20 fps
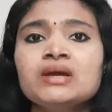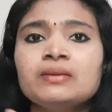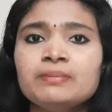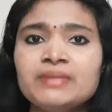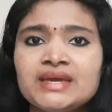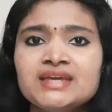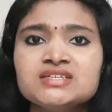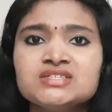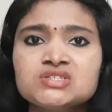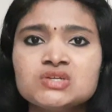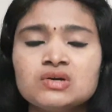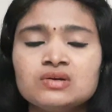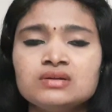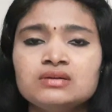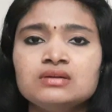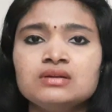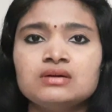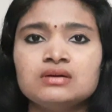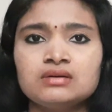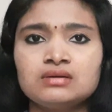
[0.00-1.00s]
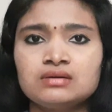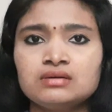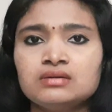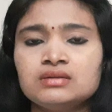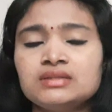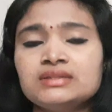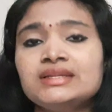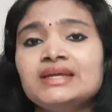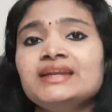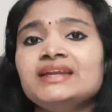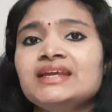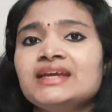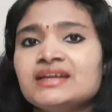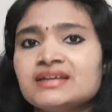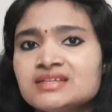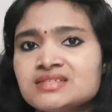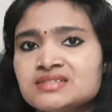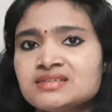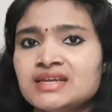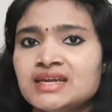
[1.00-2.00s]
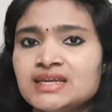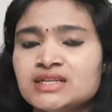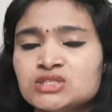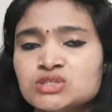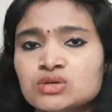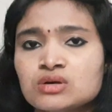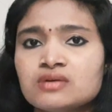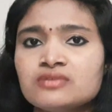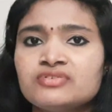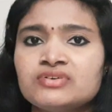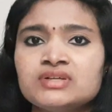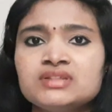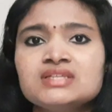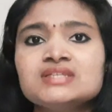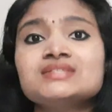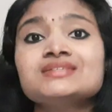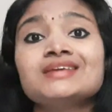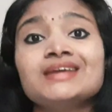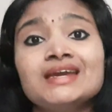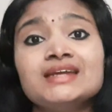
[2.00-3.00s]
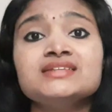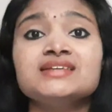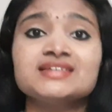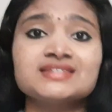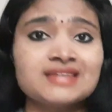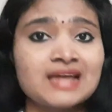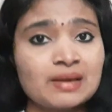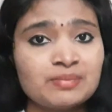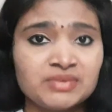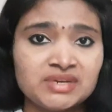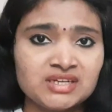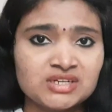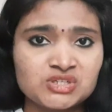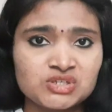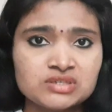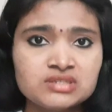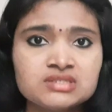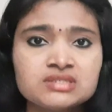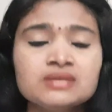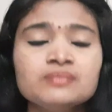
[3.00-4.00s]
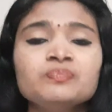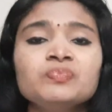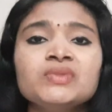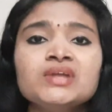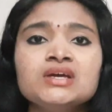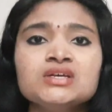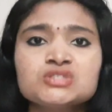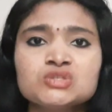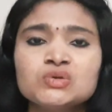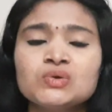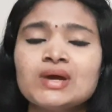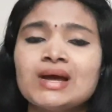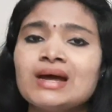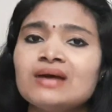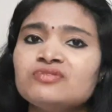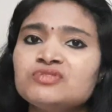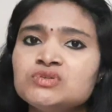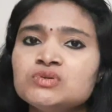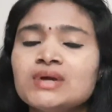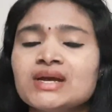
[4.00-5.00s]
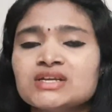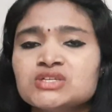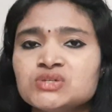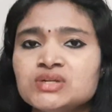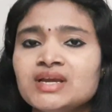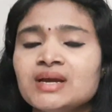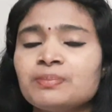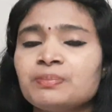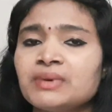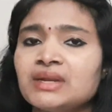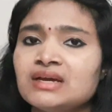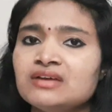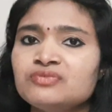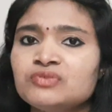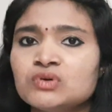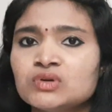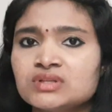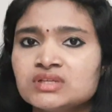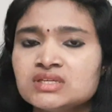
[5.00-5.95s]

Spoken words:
based on the nearest dates of this GATE examinations. So you have to actually apply for